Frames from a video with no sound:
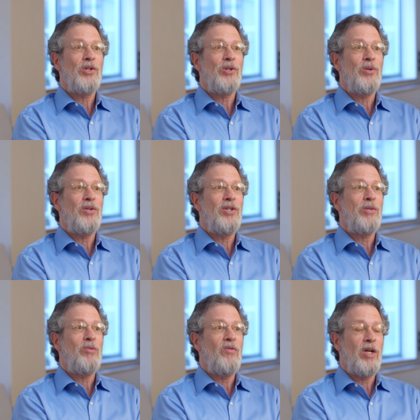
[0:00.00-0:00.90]
So
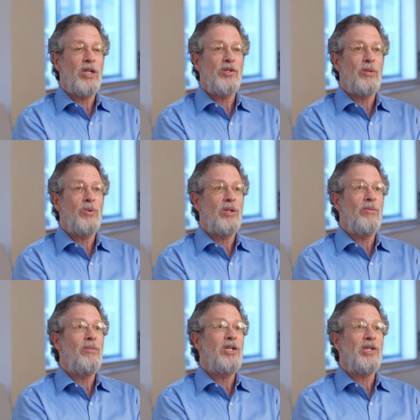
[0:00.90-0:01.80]
this provides them with an
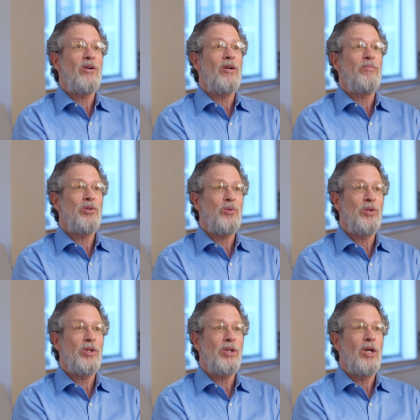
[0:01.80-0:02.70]
amazing
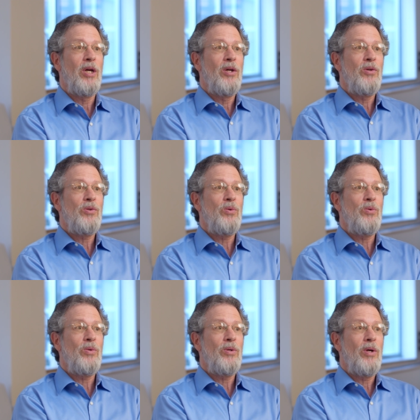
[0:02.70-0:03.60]
opportunity
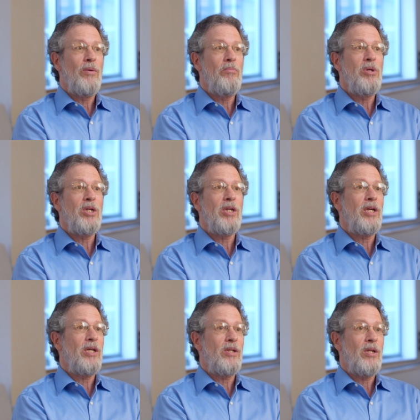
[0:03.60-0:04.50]
to
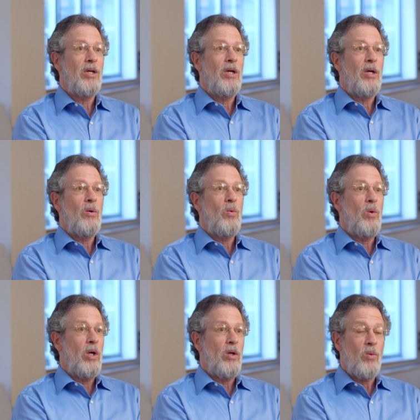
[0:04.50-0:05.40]
mitigate
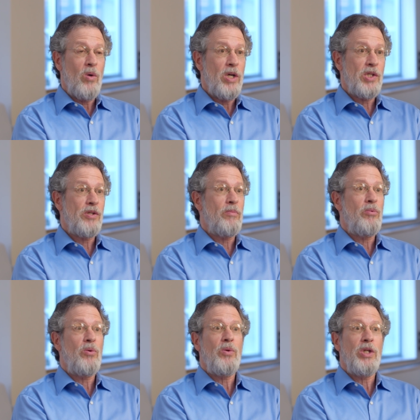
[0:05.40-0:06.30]
what otherwise is a
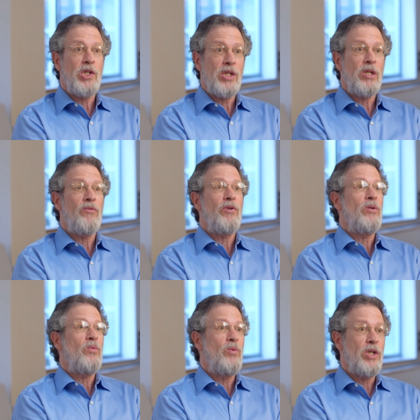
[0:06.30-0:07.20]
pretty
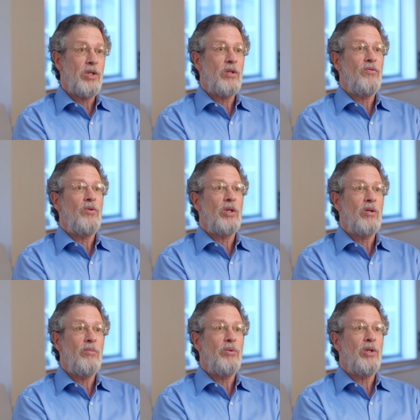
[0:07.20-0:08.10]
significant risk for a
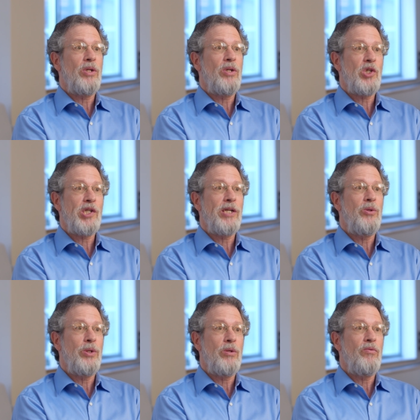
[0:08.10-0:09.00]
company in a
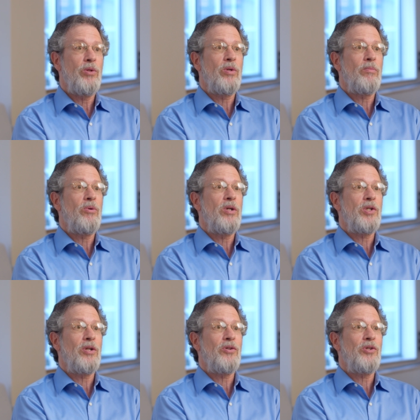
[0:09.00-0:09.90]
standard interviewing
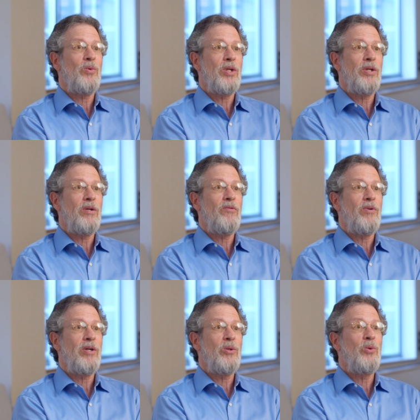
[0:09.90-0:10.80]
process to
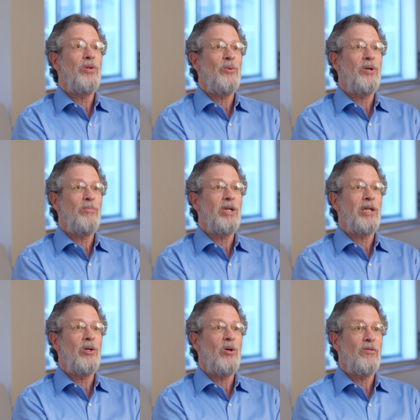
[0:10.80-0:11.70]
identify who they want to
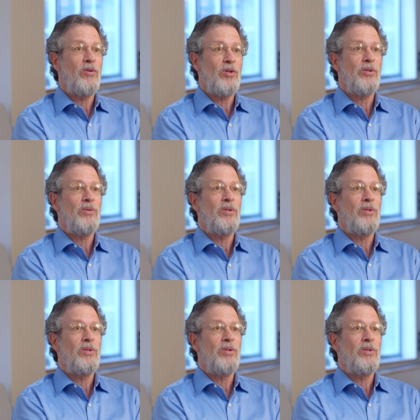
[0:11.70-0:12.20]
make an offer to.